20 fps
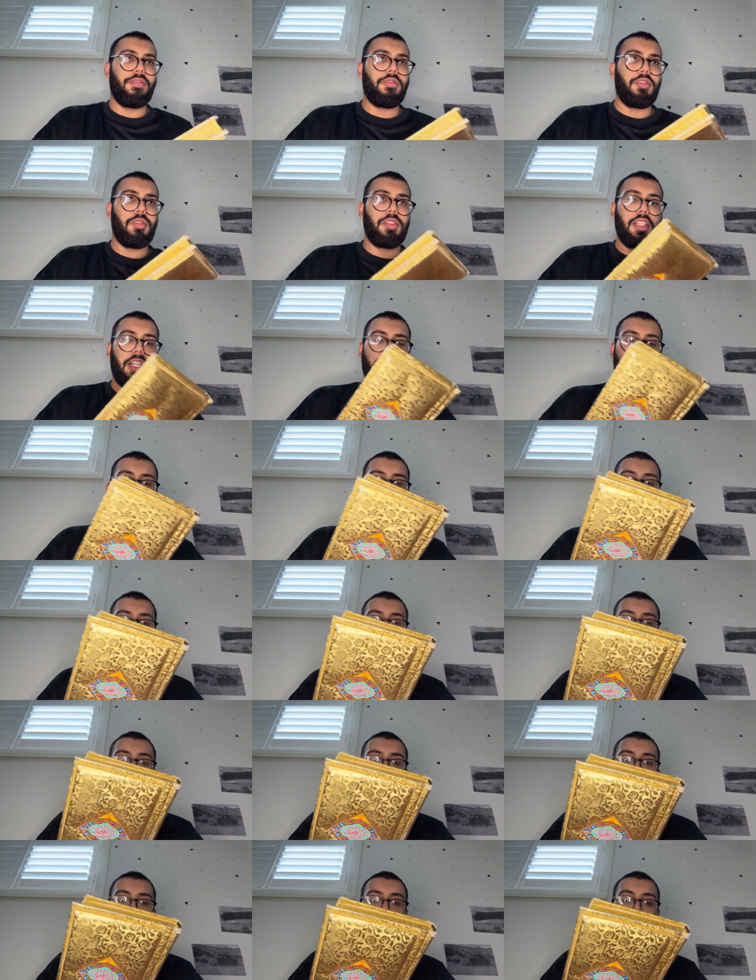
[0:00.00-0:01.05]
Feels like
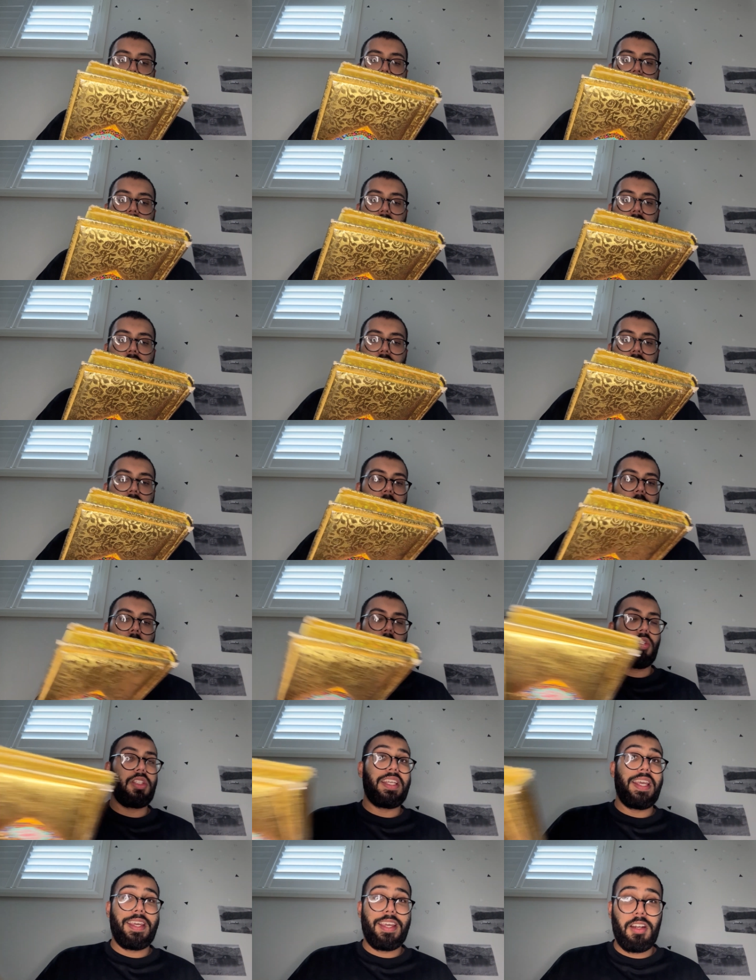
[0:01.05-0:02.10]
I'm
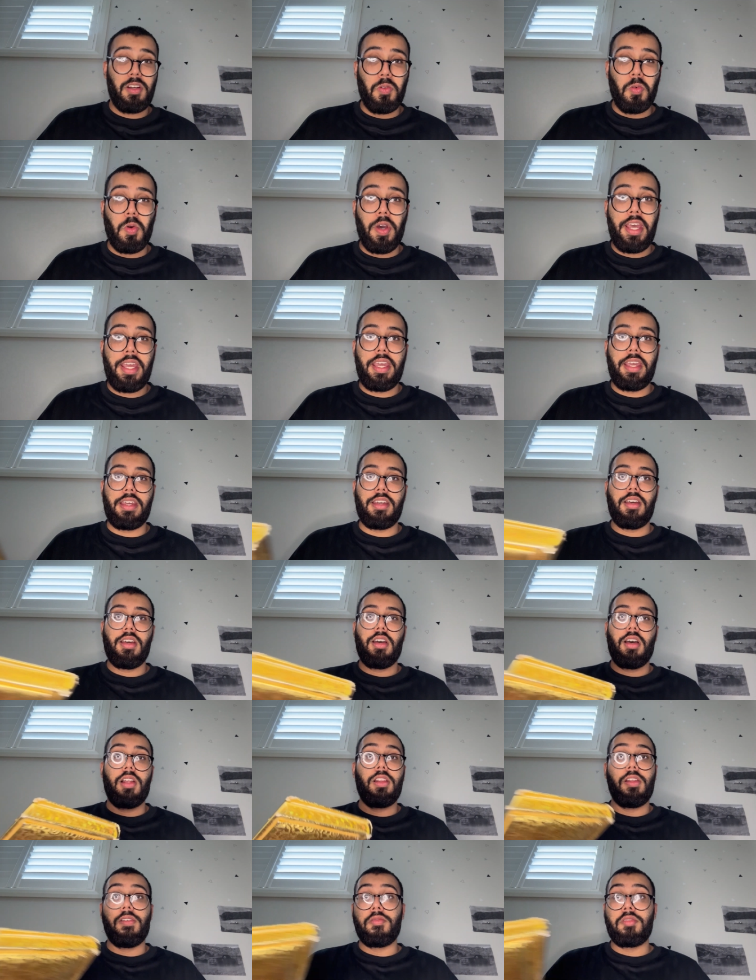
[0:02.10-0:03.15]
not taking away
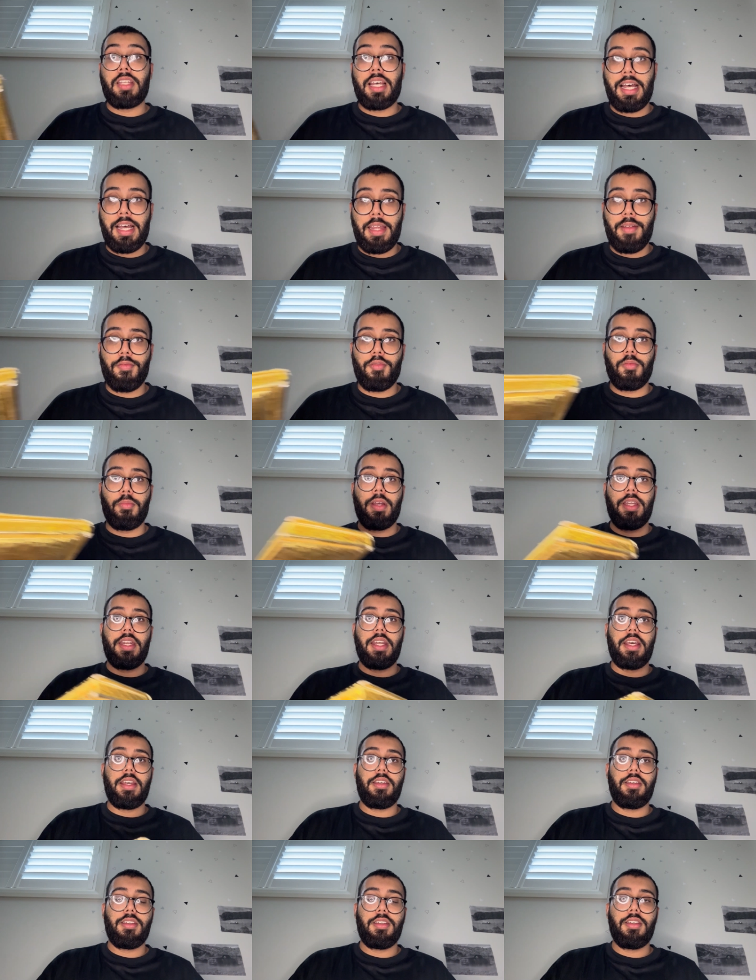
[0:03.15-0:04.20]
a lot of time from my
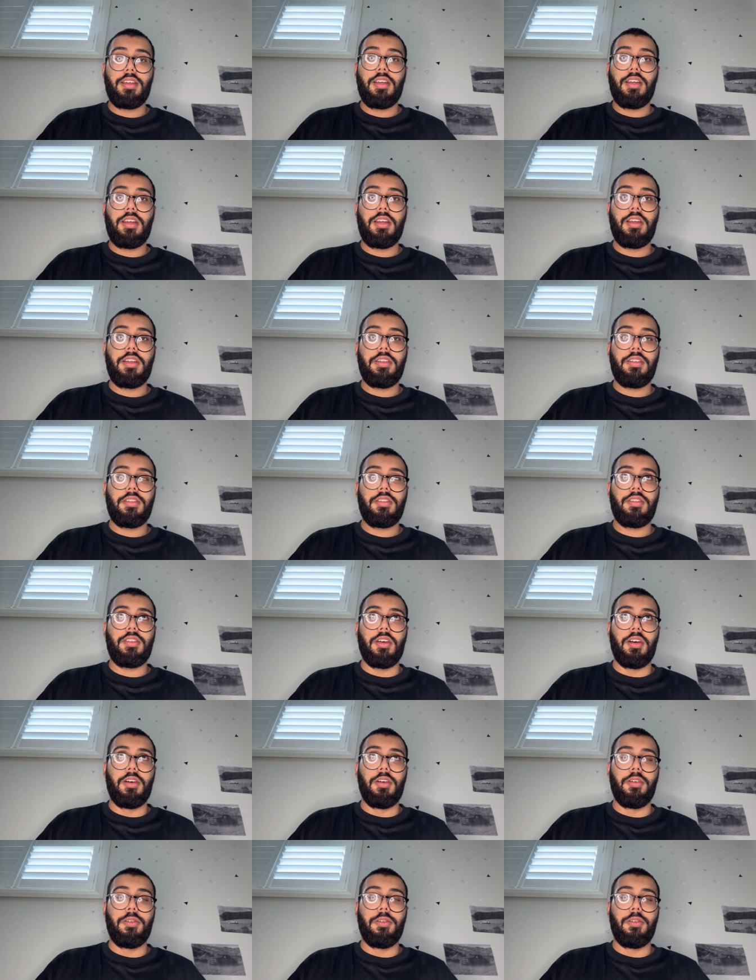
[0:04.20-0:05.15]
day. So